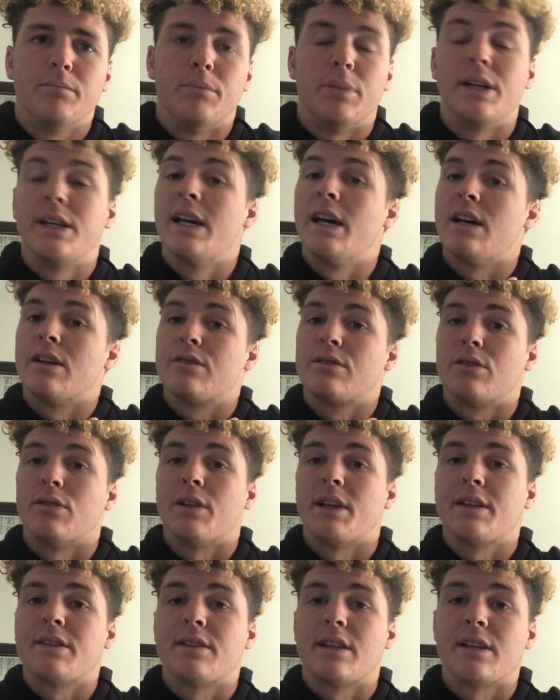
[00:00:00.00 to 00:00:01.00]
But yeah,
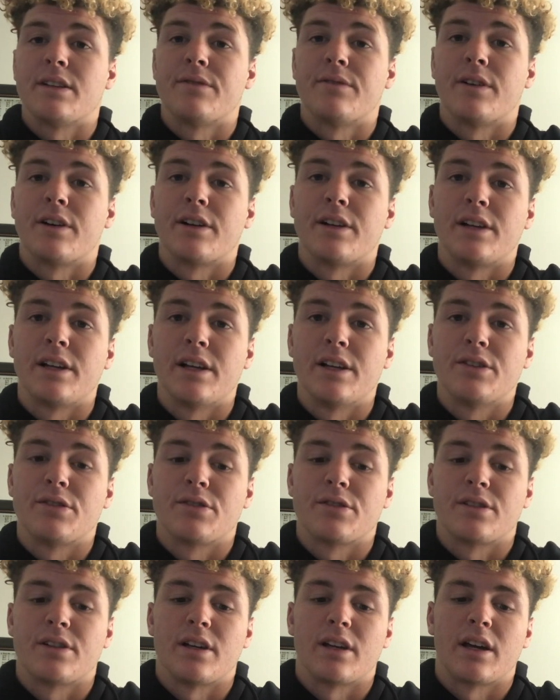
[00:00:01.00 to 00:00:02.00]
so that's very
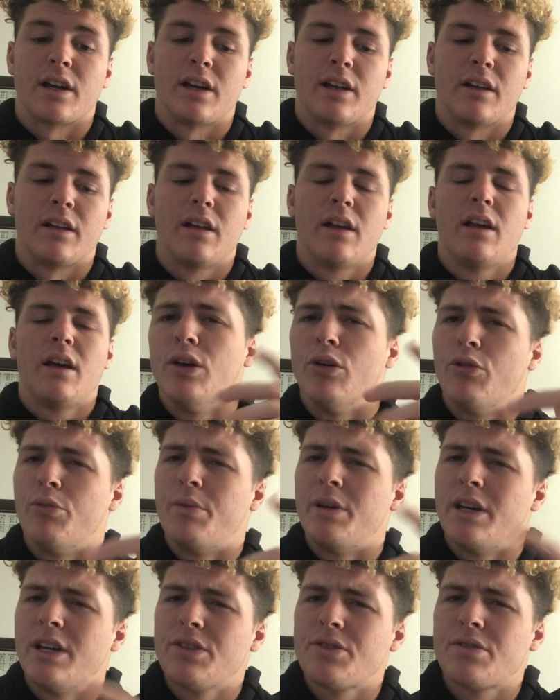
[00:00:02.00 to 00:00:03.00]
interesting, and it will
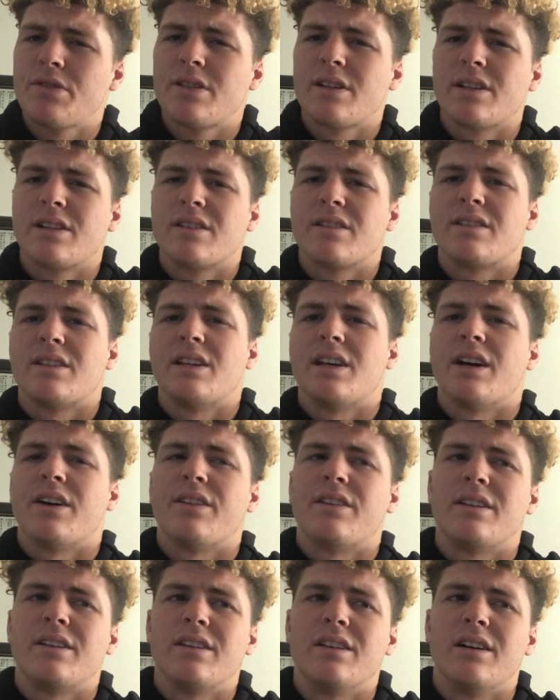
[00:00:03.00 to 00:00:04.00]
be interesting to see how
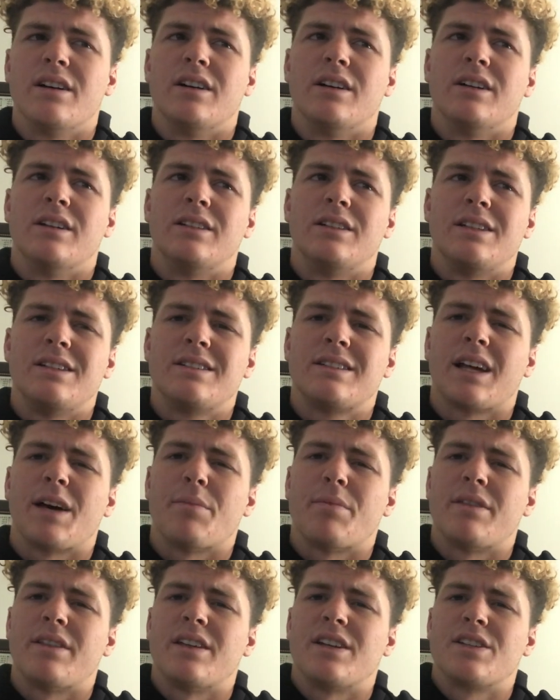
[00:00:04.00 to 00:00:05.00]
these
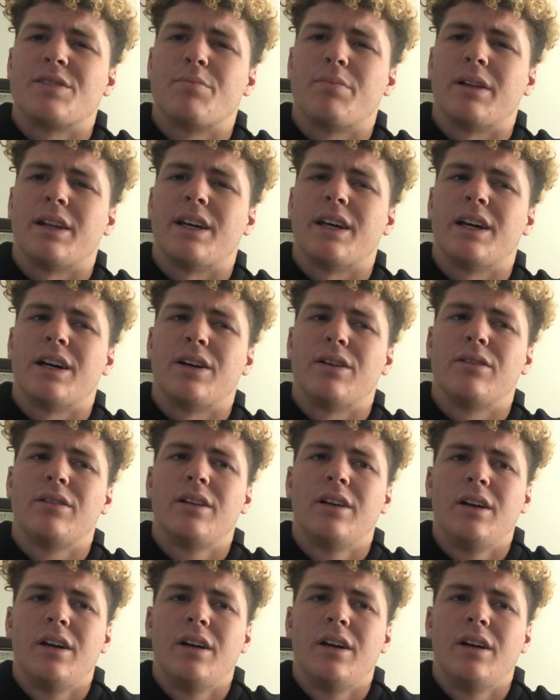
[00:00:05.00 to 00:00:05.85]
type of things play out.